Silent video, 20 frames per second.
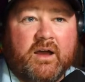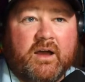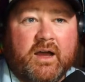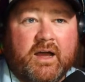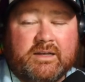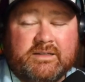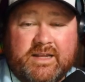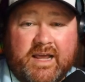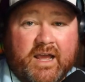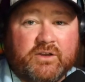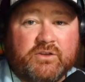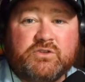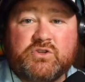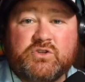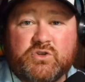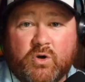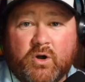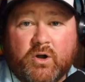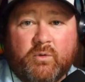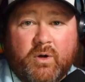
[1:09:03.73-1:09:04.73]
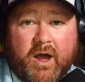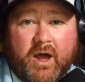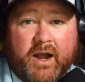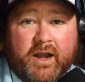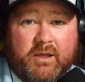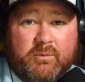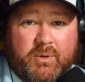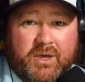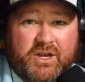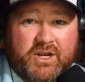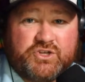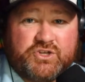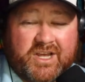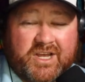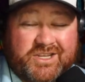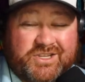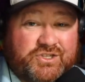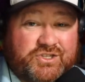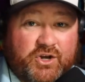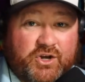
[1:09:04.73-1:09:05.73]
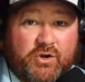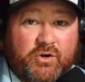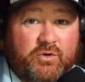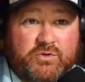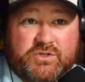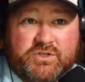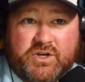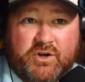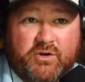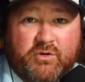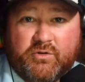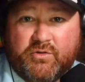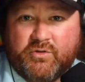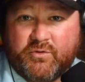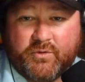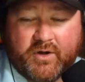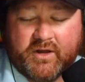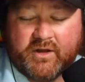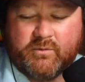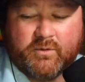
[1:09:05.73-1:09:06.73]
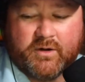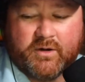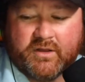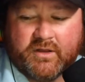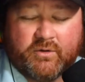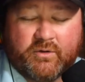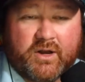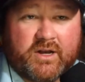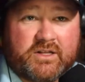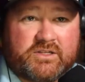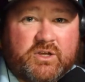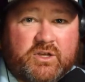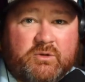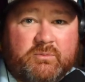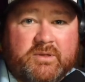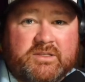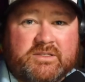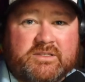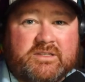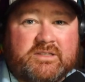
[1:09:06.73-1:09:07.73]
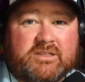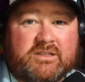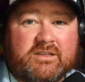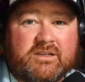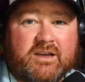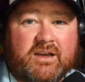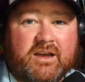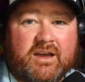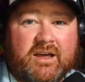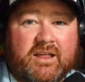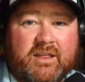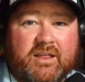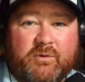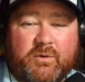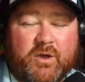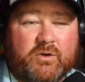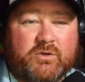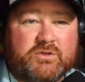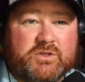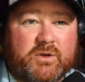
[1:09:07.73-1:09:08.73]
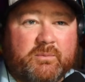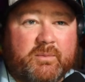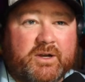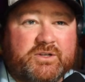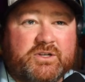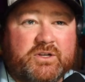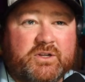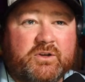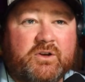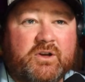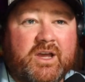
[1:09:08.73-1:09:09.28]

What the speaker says: Dan Stork-Roddick, PDGA 003, one of the greatest humans that we owe so much to,